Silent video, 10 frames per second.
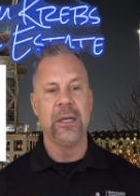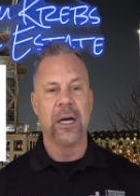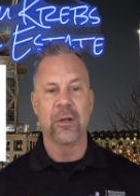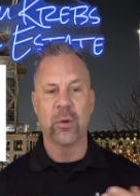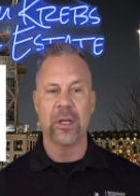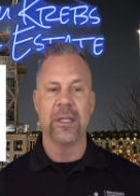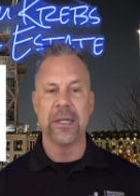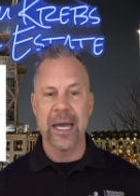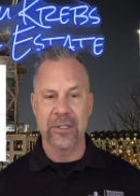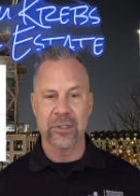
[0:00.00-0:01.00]
according to the
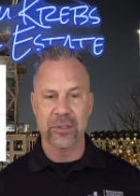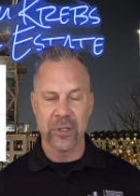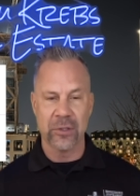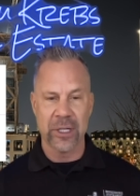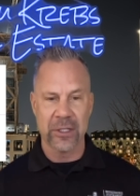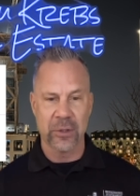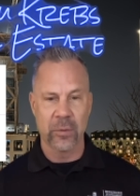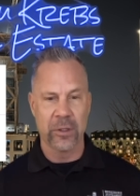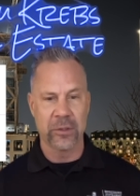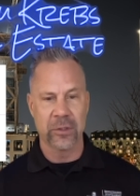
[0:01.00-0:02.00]
National Association of
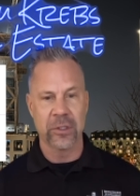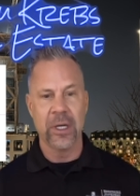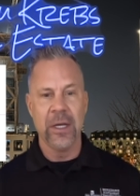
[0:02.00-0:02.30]
Realtors.